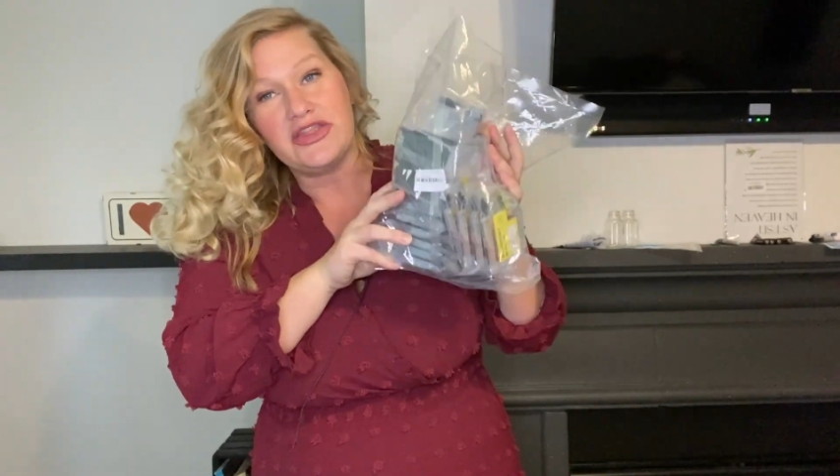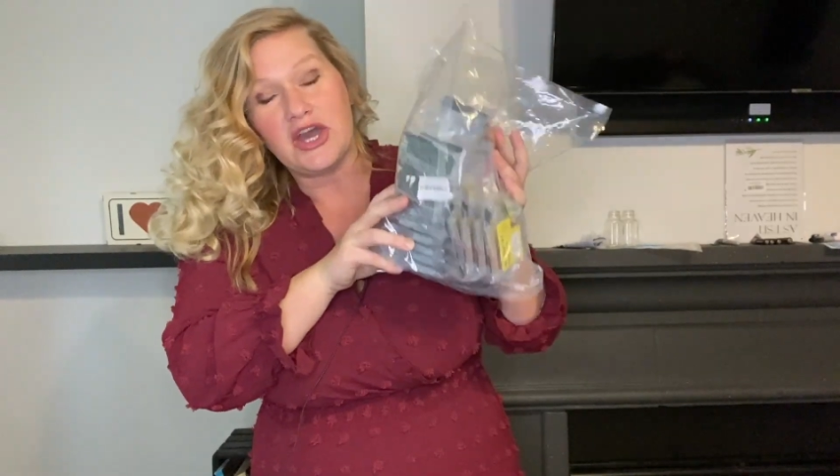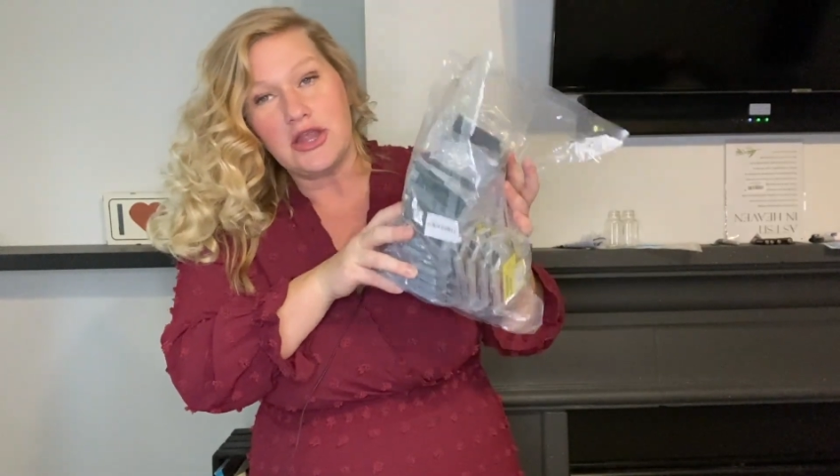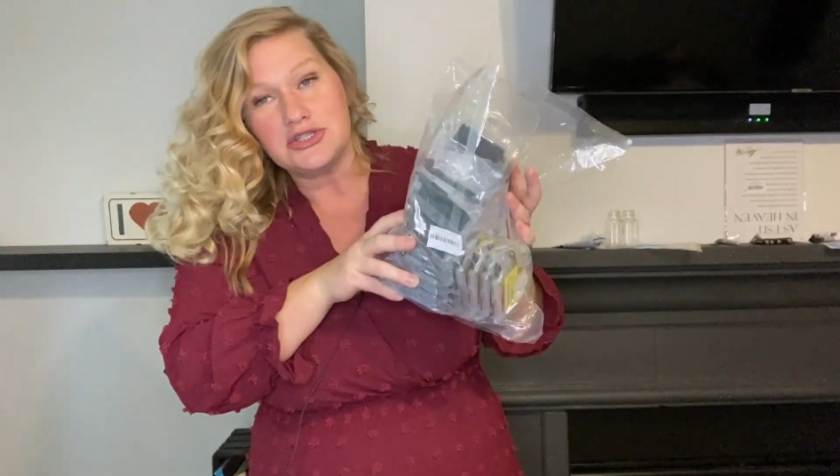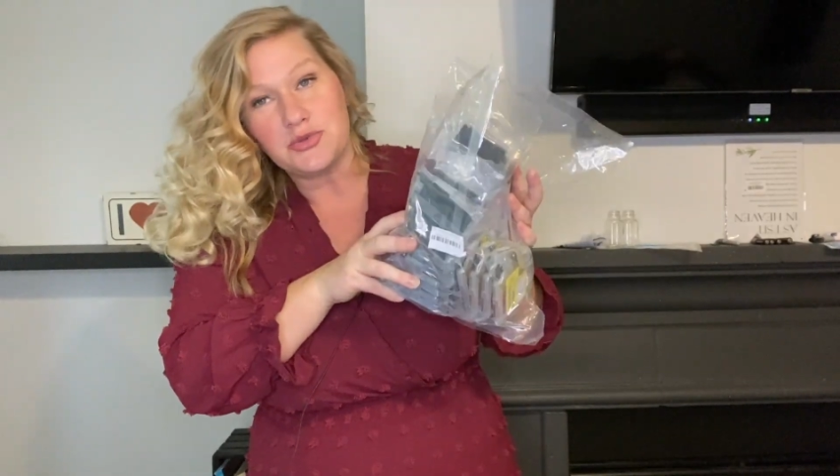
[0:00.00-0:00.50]
The
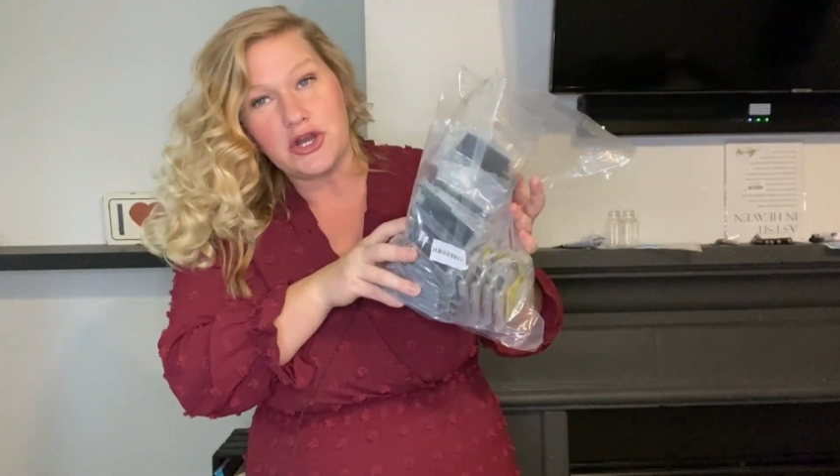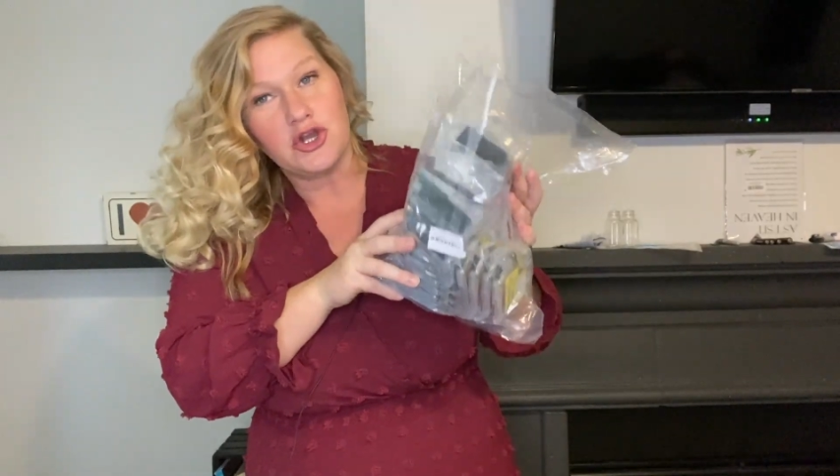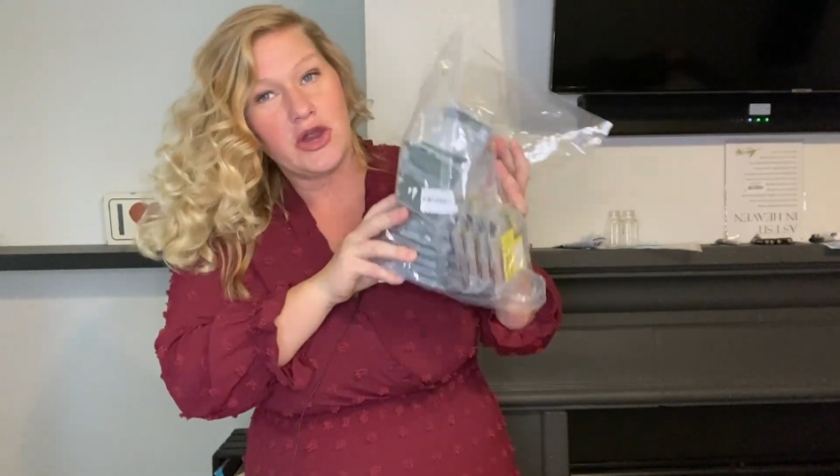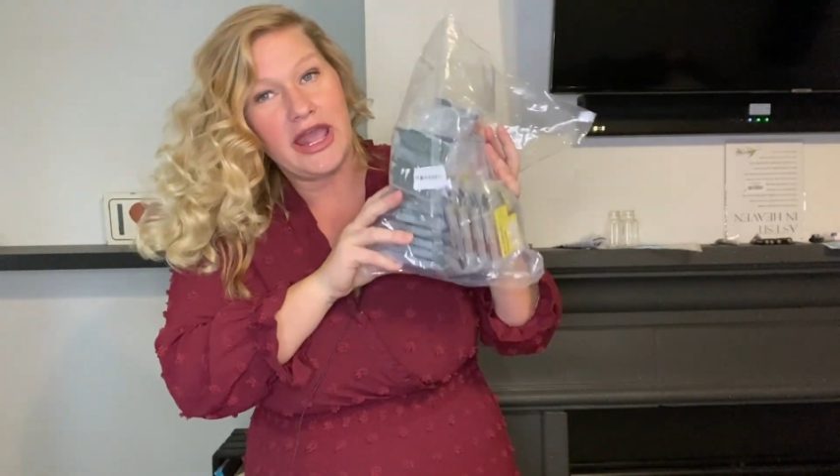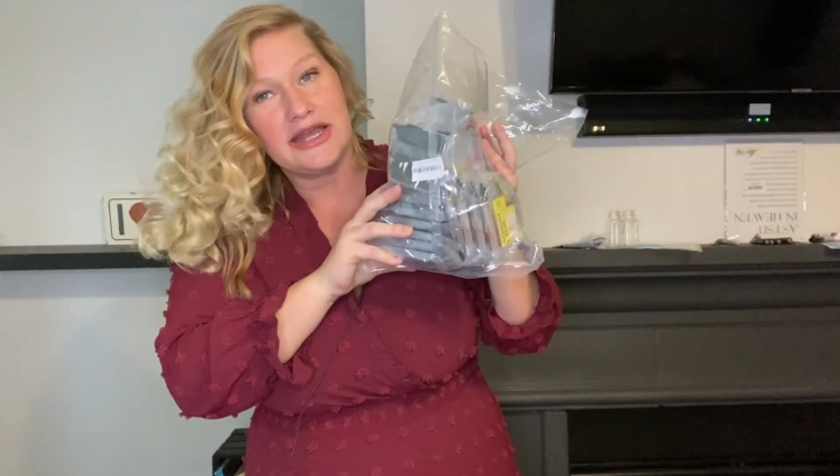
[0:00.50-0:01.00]
colors
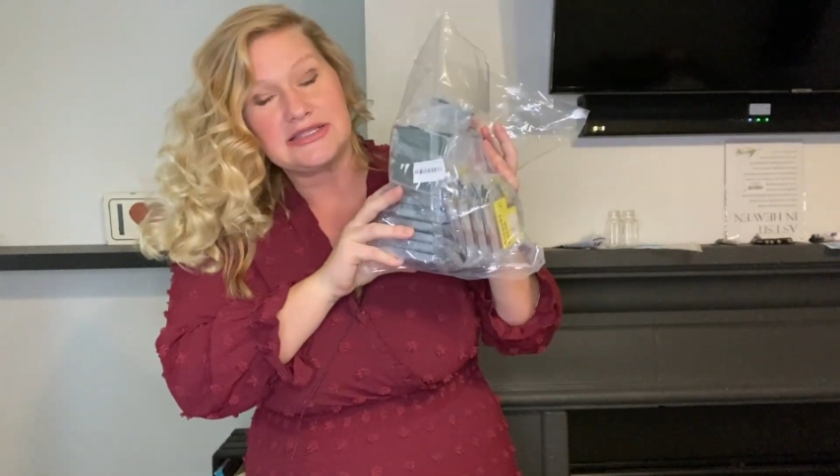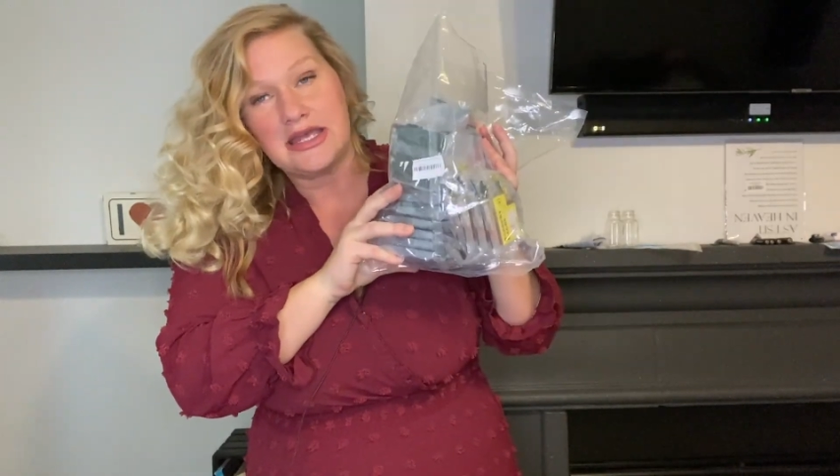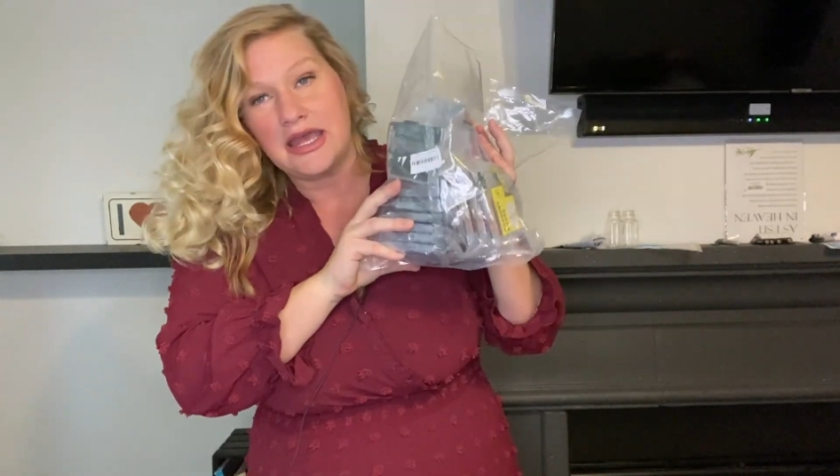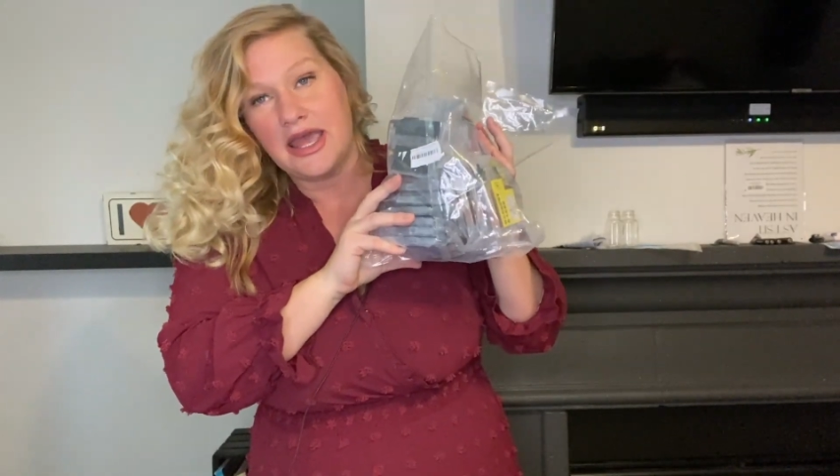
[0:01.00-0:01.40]
work great